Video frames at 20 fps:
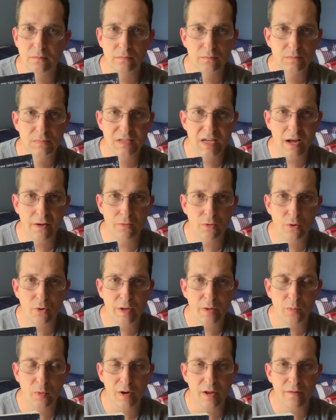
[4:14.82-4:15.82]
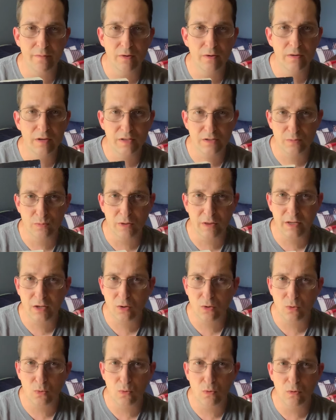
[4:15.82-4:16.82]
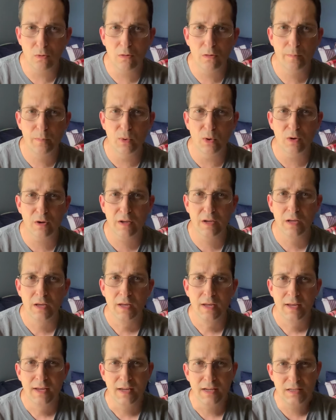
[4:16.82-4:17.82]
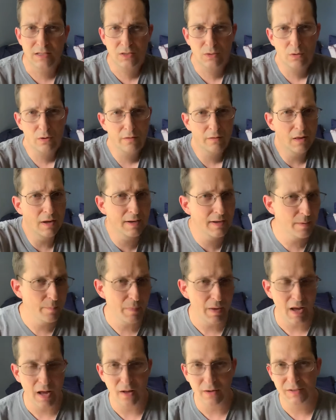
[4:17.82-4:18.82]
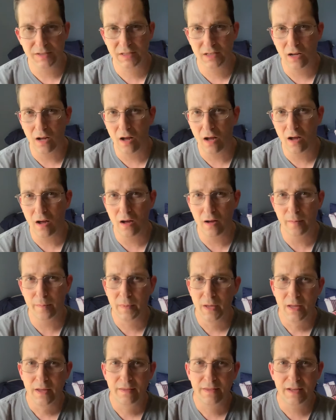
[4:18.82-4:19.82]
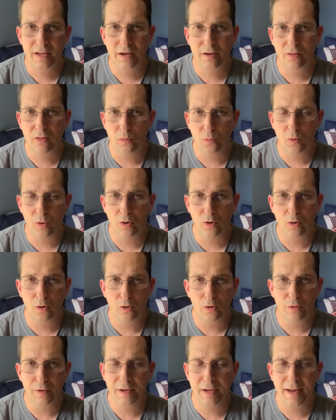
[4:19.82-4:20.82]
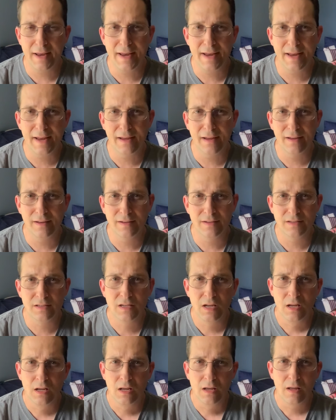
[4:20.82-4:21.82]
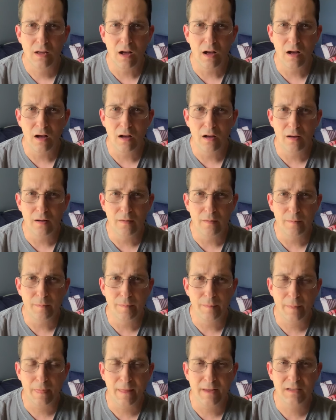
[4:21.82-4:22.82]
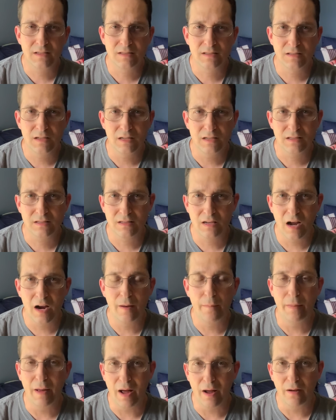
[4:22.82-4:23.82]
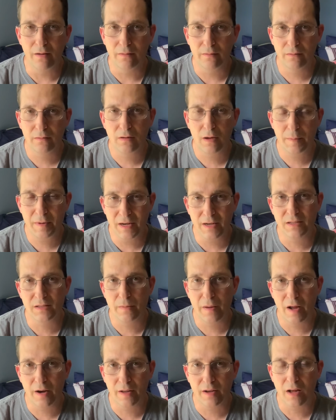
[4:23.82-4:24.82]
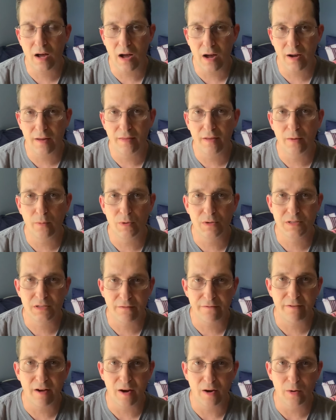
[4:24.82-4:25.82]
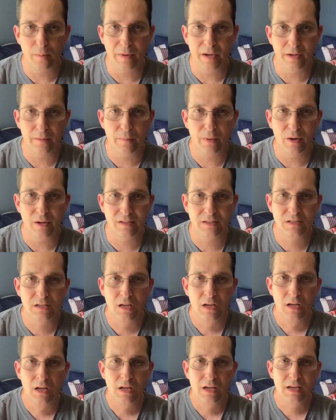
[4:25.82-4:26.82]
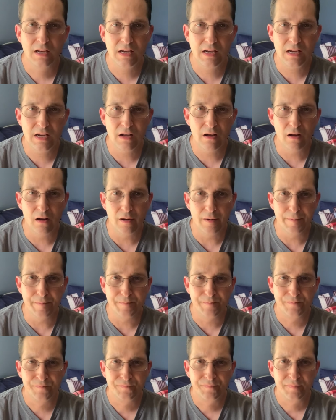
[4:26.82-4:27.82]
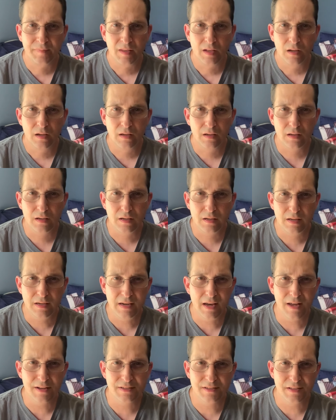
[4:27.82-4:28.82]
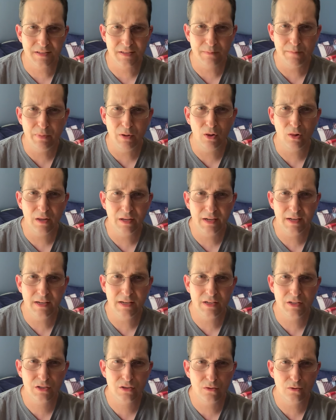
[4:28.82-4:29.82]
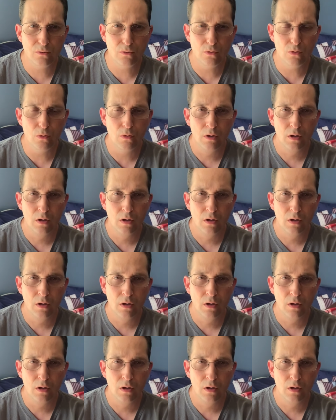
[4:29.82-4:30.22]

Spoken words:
download it, whatever. It's a really cool book. It's sort of like about the end of the world, and it's not about, it's about a guy that was a fireman, but he has this ability to